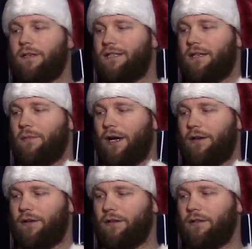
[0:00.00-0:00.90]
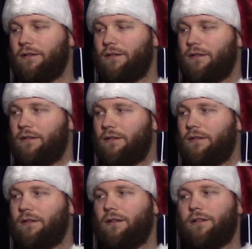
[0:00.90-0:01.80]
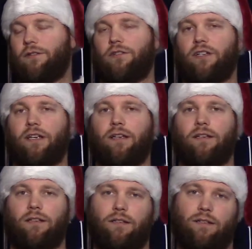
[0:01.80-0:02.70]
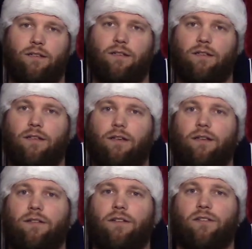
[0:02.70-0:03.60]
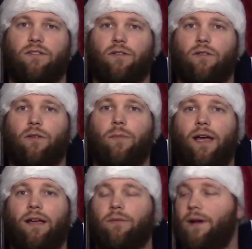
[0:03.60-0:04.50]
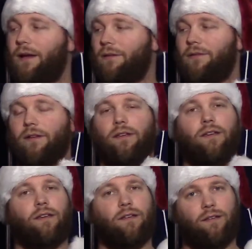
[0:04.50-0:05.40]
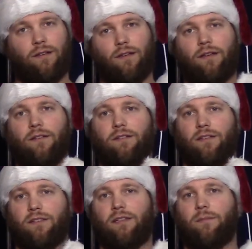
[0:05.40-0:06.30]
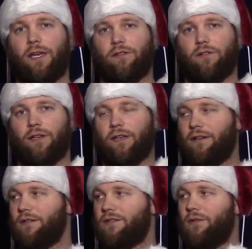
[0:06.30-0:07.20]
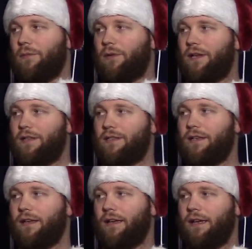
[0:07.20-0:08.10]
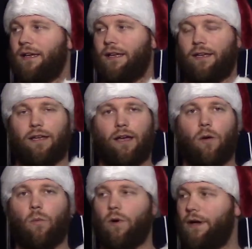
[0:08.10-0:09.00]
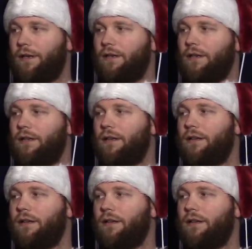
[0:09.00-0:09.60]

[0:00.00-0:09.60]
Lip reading: D minor, G, to circle it back around to C major again. So it plays a 1,